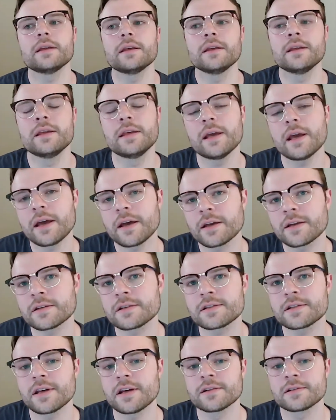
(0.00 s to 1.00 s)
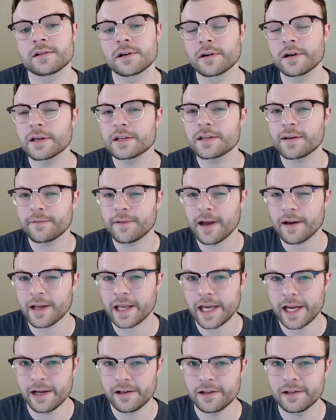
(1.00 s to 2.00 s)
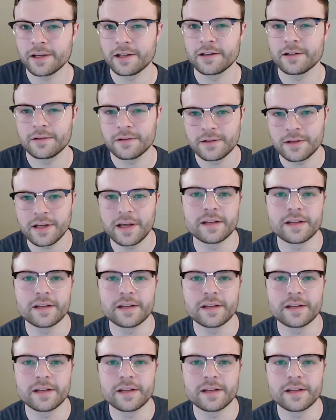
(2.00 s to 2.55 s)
Yes, as long as I've got Kaladin